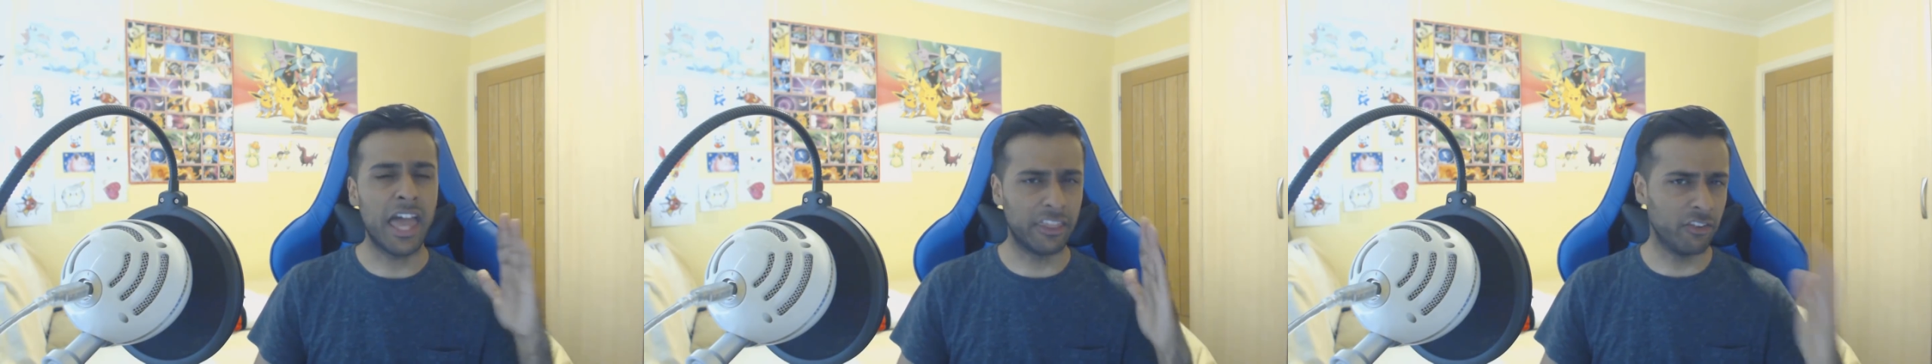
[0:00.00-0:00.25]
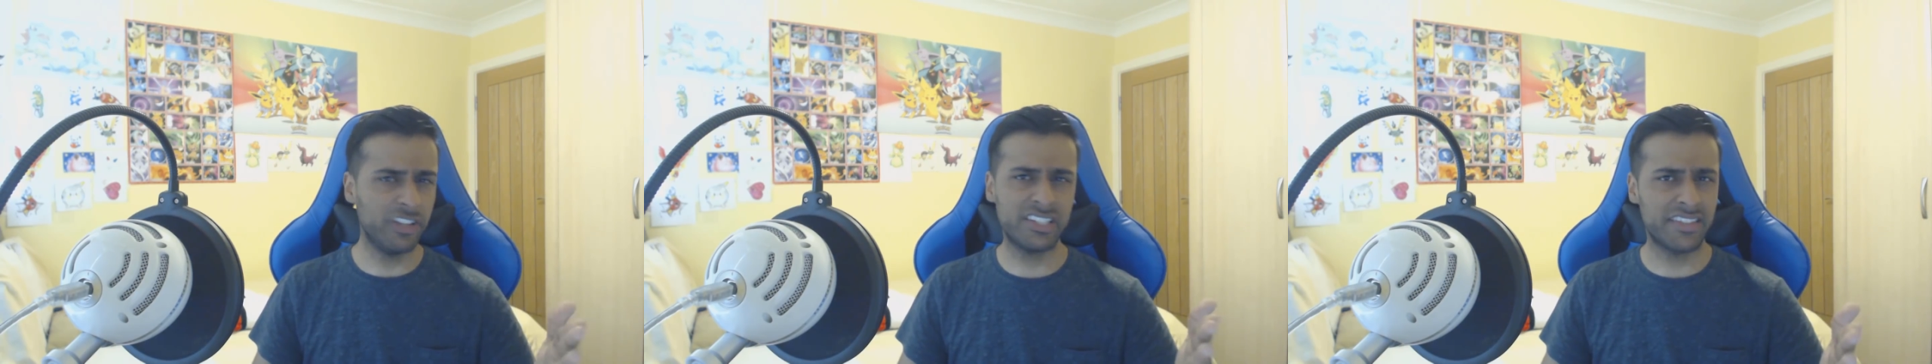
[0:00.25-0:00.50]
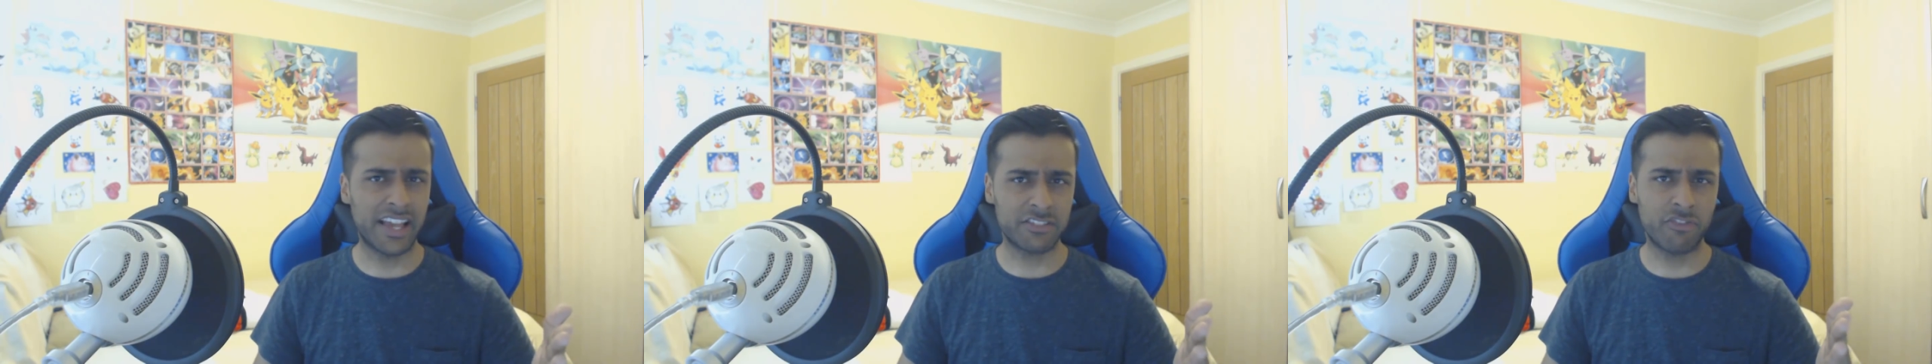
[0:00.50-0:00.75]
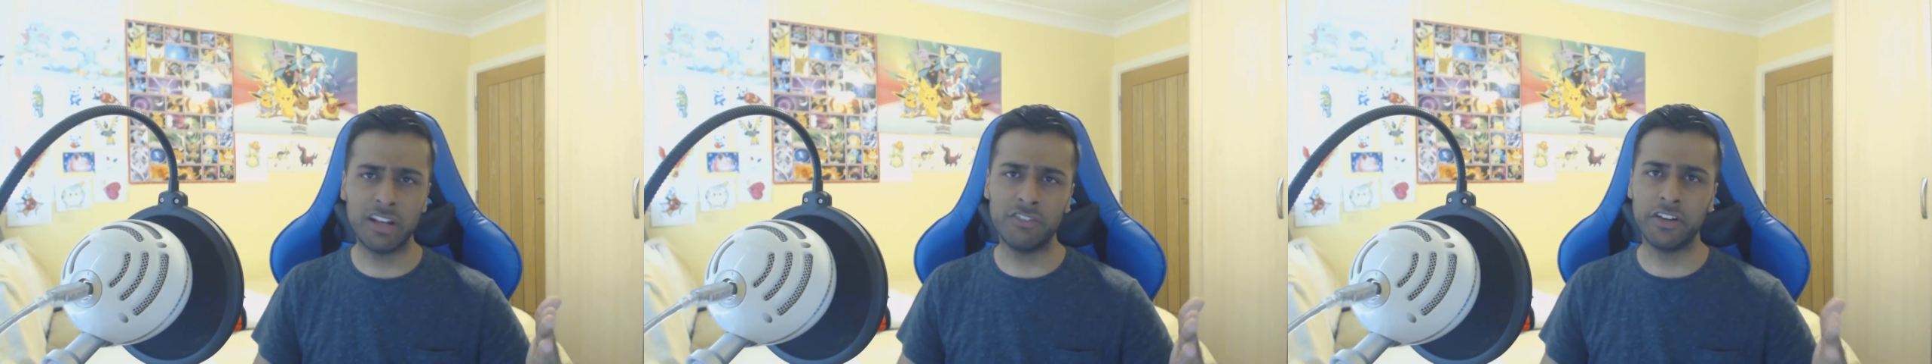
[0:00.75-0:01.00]
and the reason
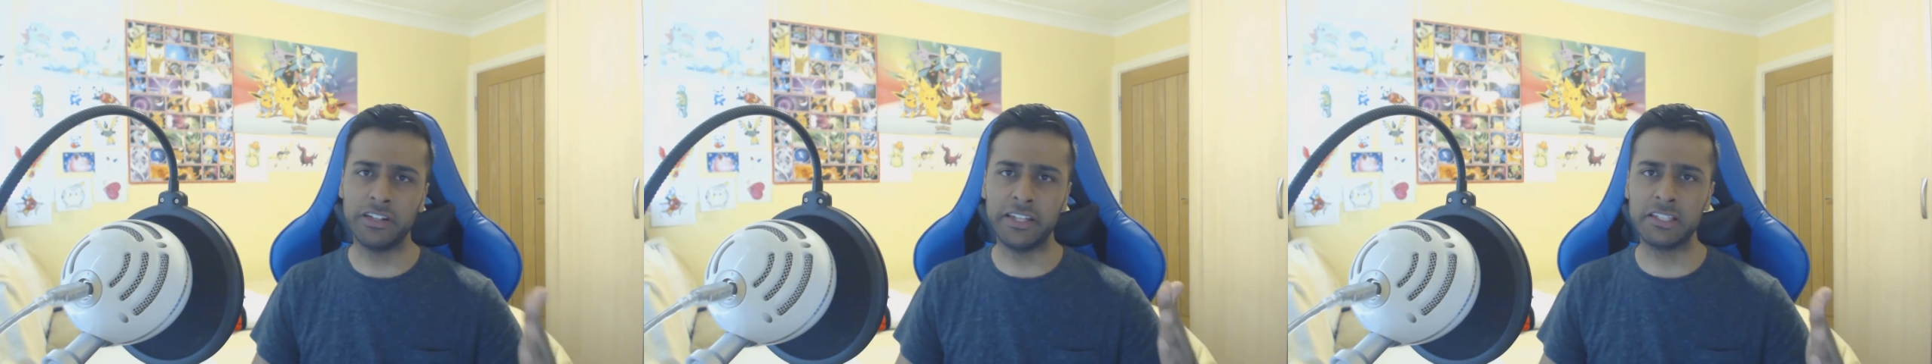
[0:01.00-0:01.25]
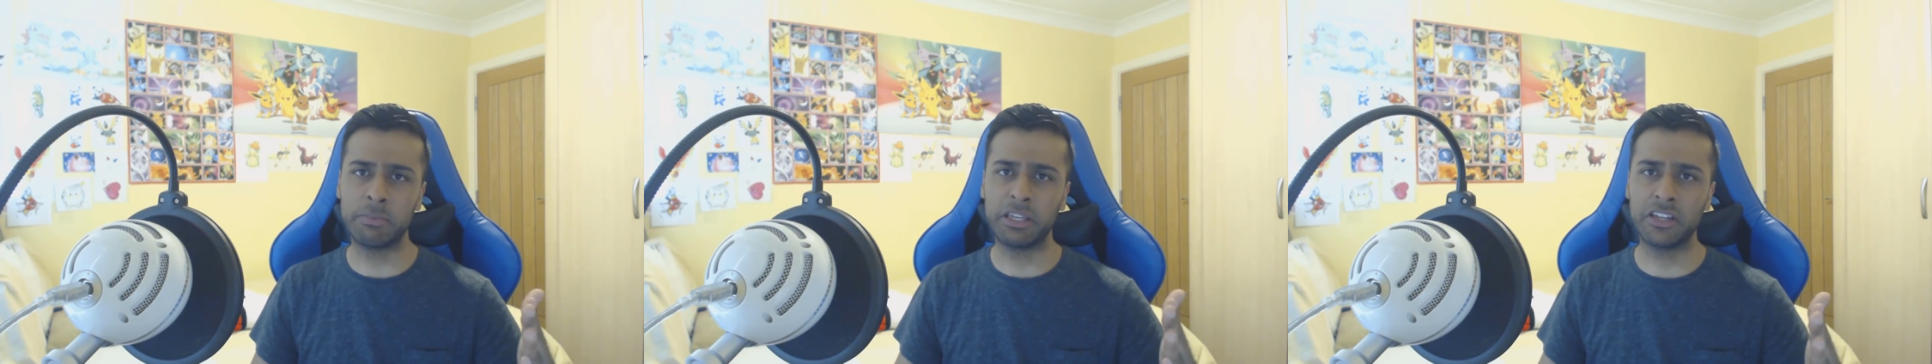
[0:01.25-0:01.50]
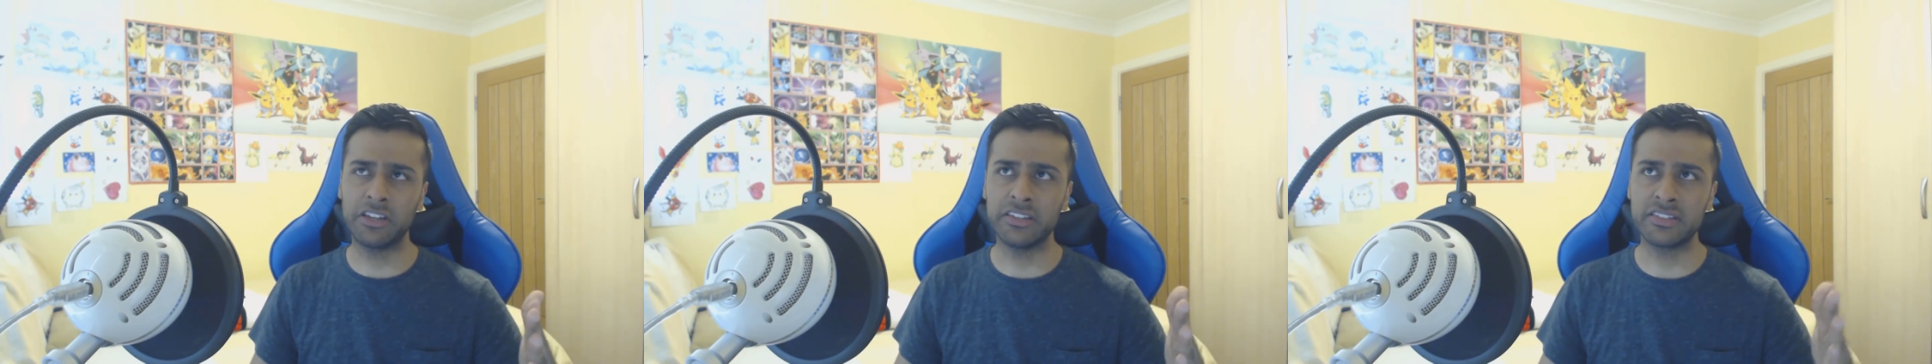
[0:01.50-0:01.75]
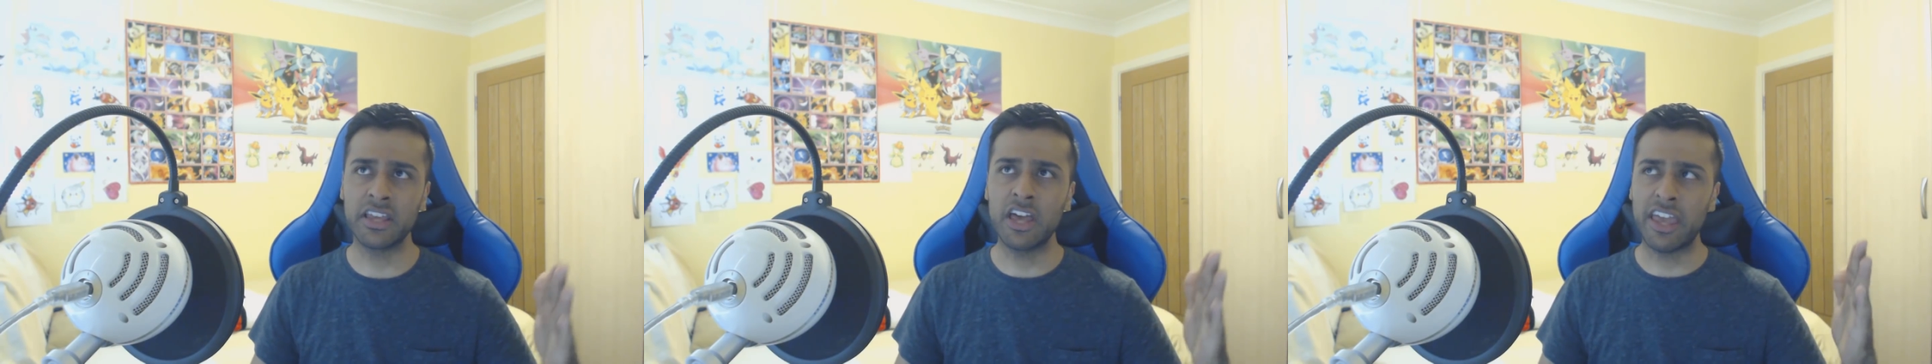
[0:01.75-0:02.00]
that's relevant is
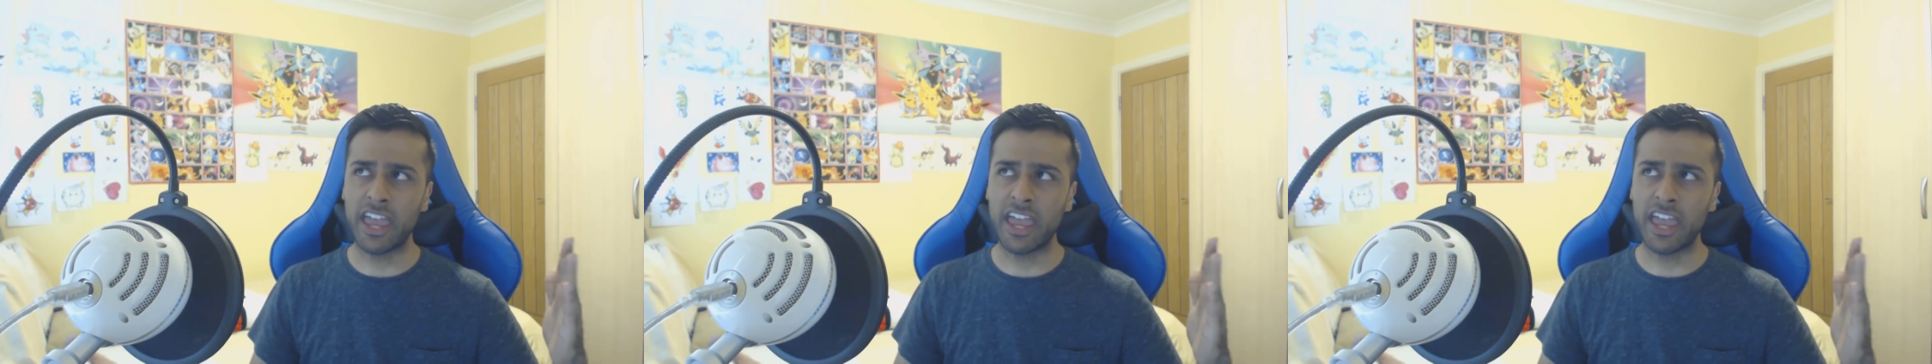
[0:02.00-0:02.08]
because